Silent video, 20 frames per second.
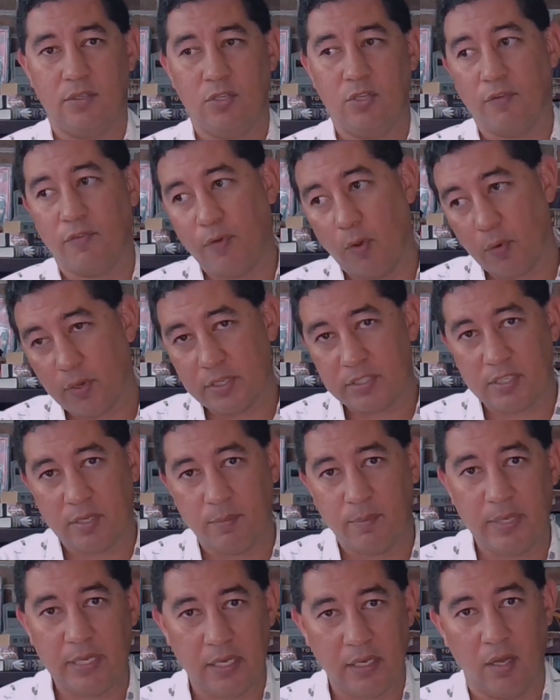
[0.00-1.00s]
Your focus
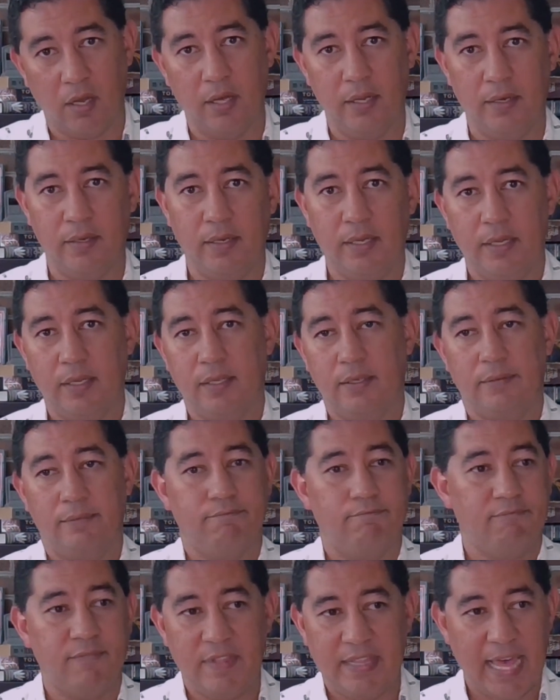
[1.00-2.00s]
can be on
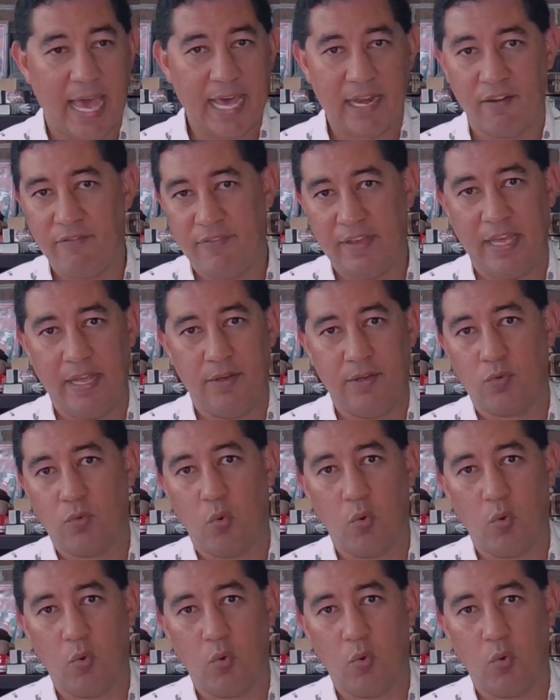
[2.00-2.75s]
that event